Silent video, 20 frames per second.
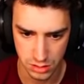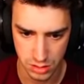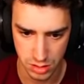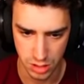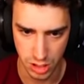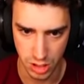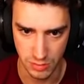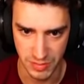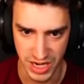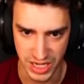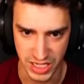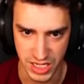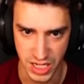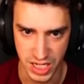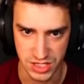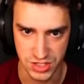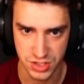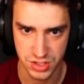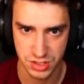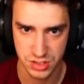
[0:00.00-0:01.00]
Oh my
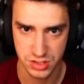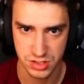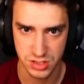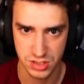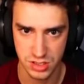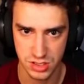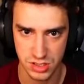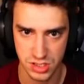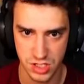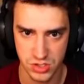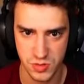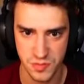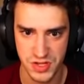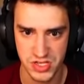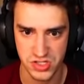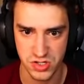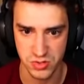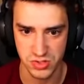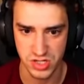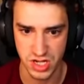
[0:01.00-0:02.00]
gosh. This would be
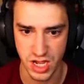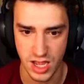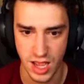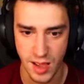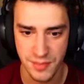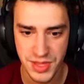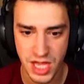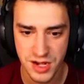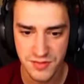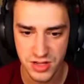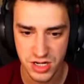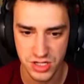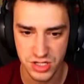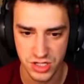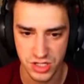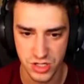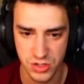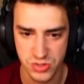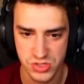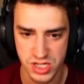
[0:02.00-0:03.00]
so sick. I'm not even
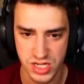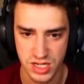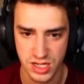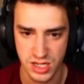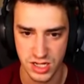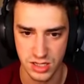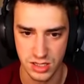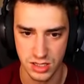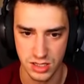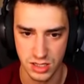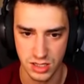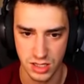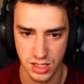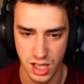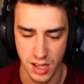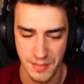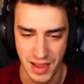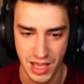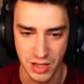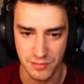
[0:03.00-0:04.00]
using
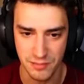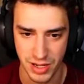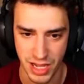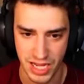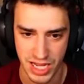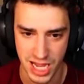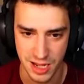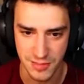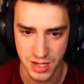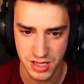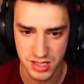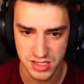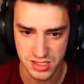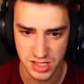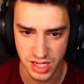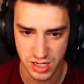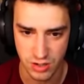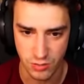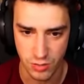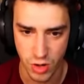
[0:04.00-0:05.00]
a mountain bike, am I? This is
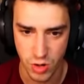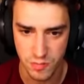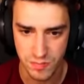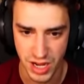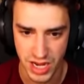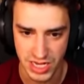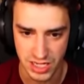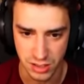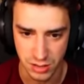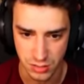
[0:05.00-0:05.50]
like a road bike.